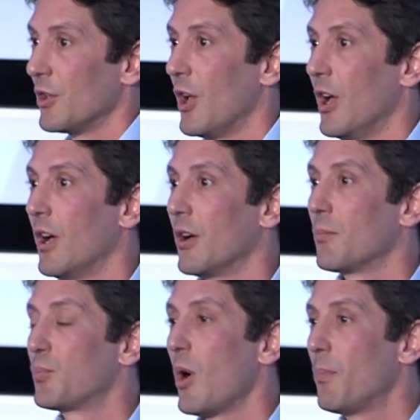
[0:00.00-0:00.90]

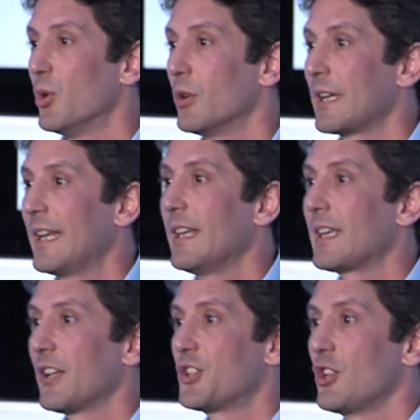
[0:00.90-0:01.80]
proper
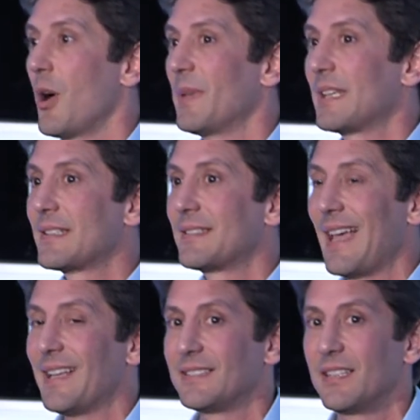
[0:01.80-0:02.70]
clinical genomics
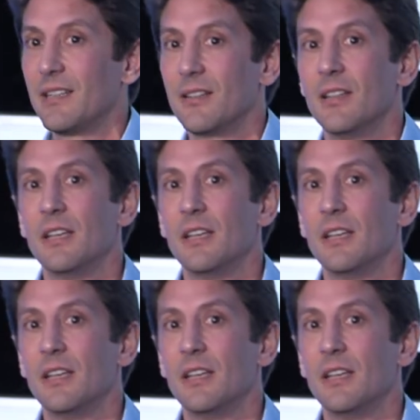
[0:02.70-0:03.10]
testing